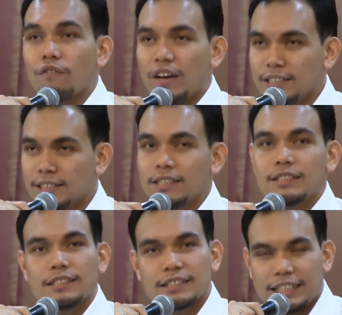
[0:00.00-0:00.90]

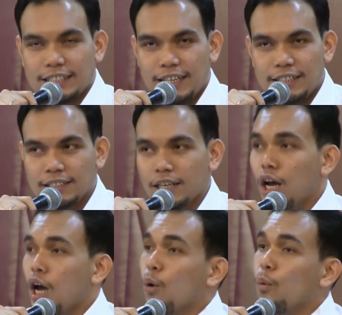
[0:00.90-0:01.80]
offenses such as
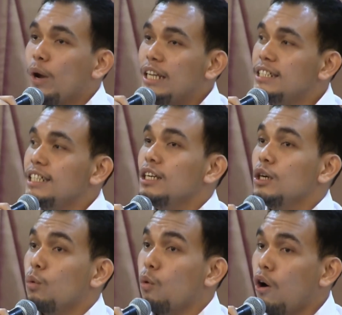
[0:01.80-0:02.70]

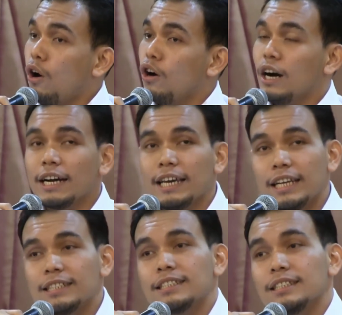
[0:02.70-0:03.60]
waging war
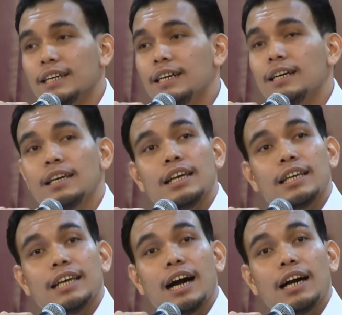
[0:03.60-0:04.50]
against the
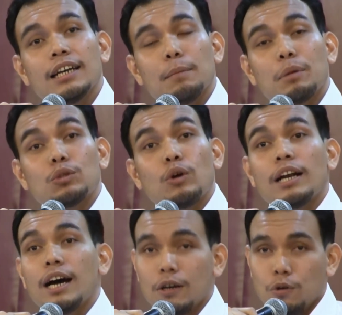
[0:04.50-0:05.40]
Yang
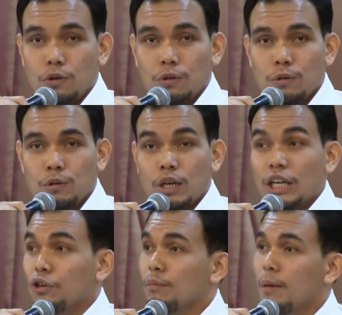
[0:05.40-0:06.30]
Dipertuan Agong.
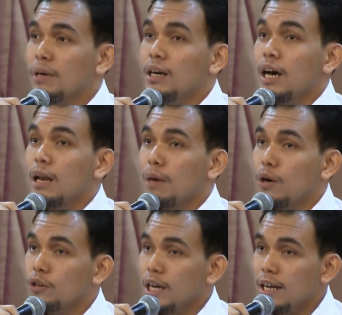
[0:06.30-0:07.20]
Do you remember Al
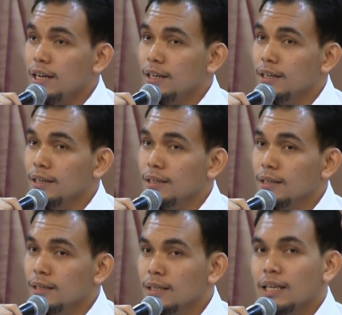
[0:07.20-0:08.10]
Ma'unah?
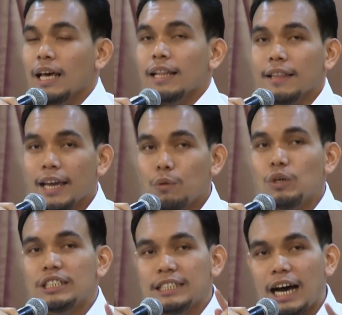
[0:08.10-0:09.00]
They
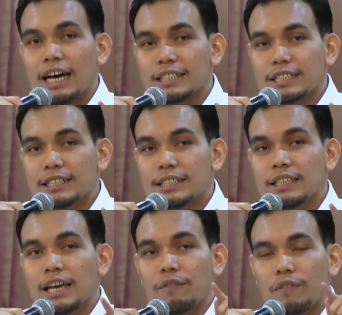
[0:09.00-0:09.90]
were charged
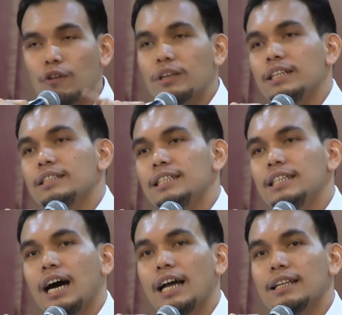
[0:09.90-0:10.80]
and found
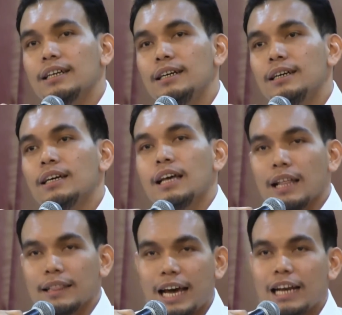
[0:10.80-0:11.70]
guilty under
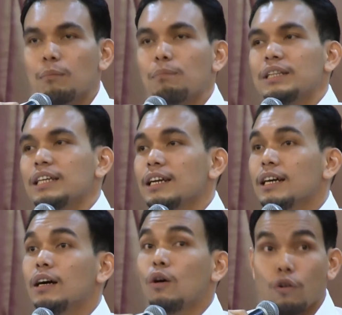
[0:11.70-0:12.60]
that
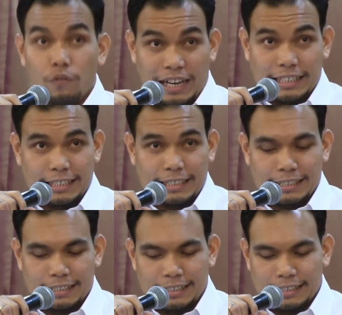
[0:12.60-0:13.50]
particular
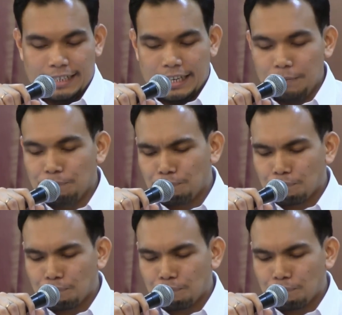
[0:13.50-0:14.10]
offense. Okay?